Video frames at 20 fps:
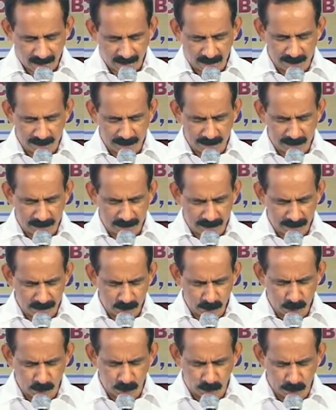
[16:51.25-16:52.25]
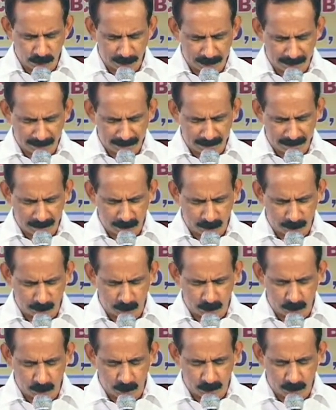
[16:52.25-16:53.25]
I will not bring
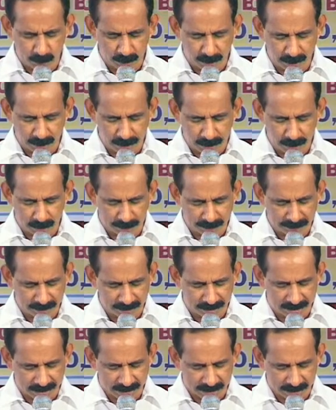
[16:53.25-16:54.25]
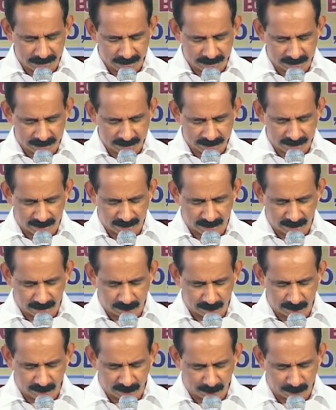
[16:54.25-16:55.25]
upon you any of the diseases that I
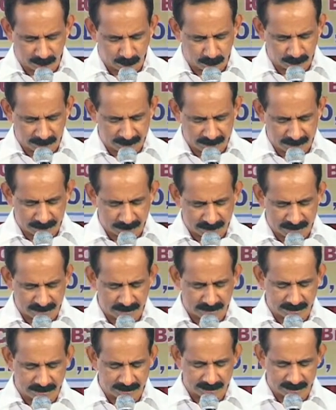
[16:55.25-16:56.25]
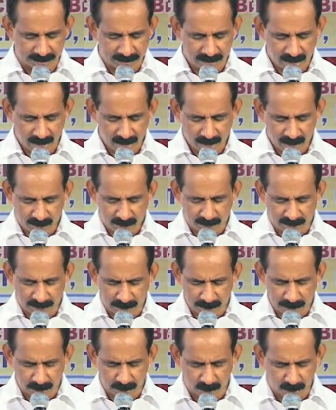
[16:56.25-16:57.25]
brought upon the Egyptians, for I
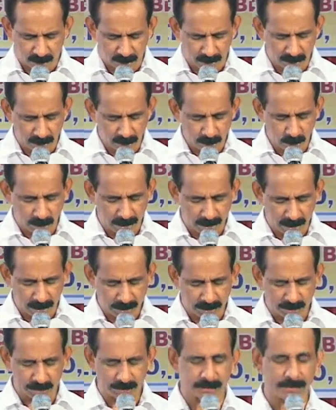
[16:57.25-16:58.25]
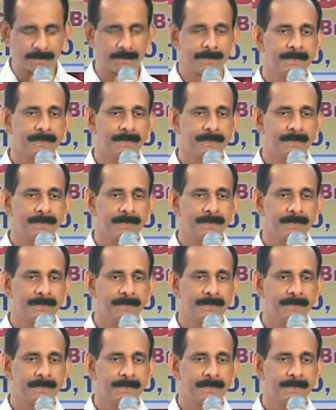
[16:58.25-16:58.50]
am the Lord who heals you.